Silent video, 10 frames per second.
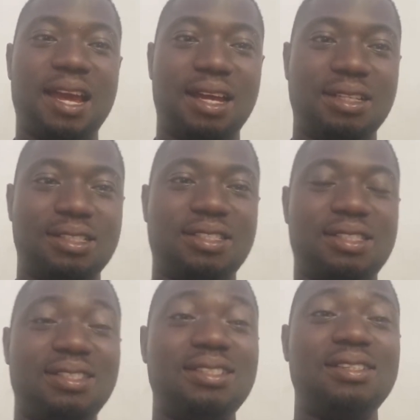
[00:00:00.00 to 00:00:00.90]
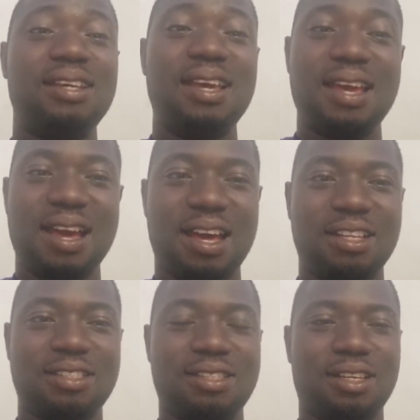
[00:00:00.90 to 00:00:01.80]
and still
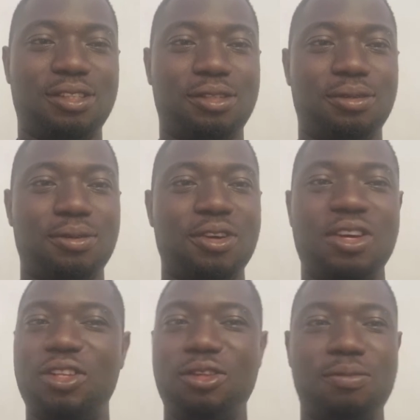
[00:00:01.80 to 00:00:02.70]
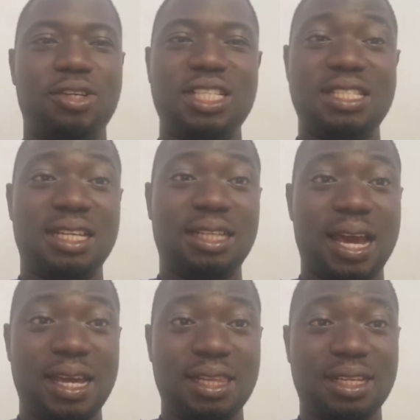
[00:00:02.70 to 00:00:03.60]
answer you. Nobody is an
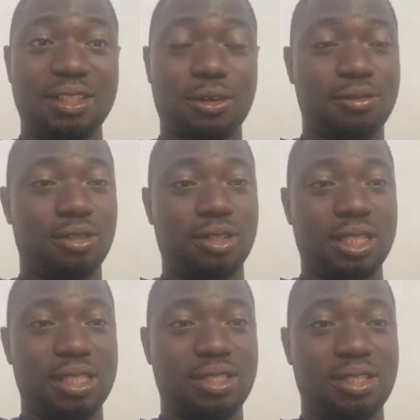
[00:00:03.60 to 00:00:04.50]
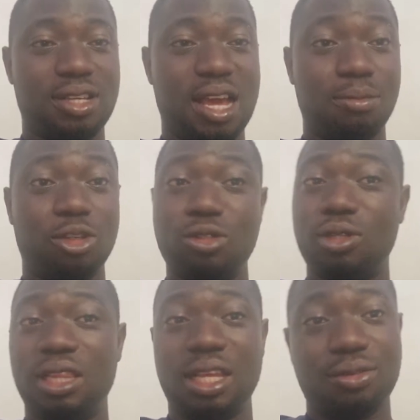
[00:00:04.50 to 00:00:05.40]
island of knowledge. I'm going
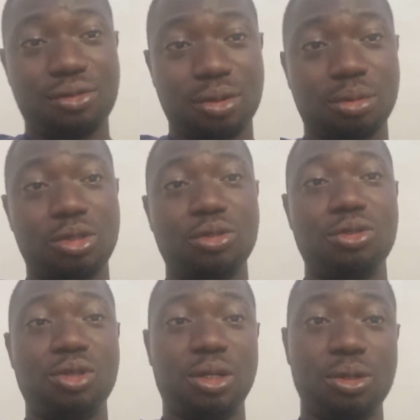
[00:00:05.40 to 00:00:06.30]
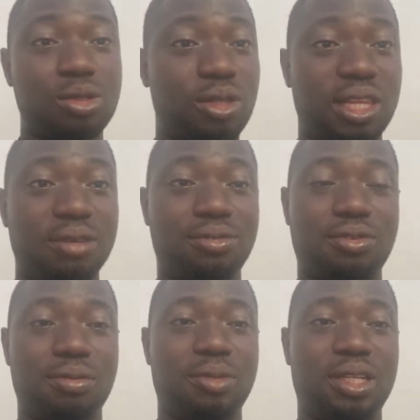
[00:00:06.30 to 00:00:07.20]
to learn from you. You're going to learn
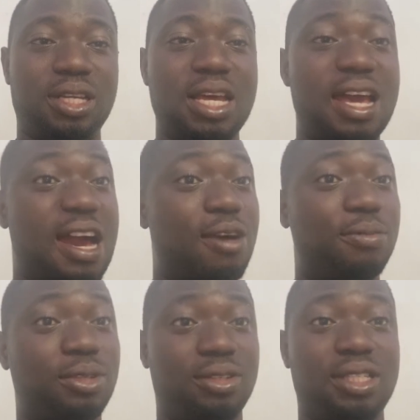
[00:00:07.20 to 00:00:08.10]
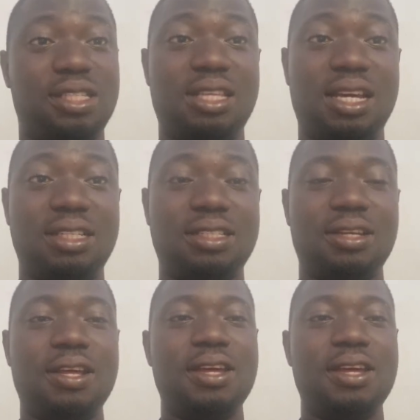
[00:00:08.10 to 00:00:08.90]
from me. I hope you understand.